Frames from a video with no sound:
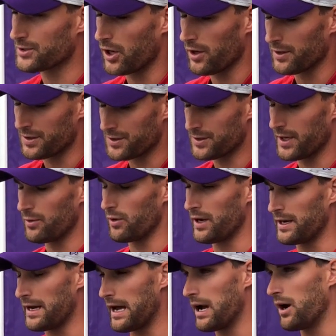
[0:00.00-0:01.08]
It's hard to say
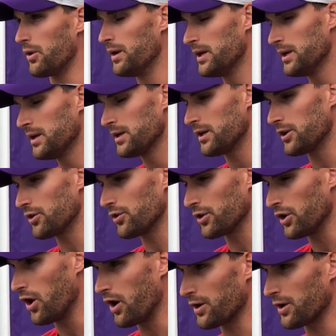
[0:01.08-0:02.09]
right now in early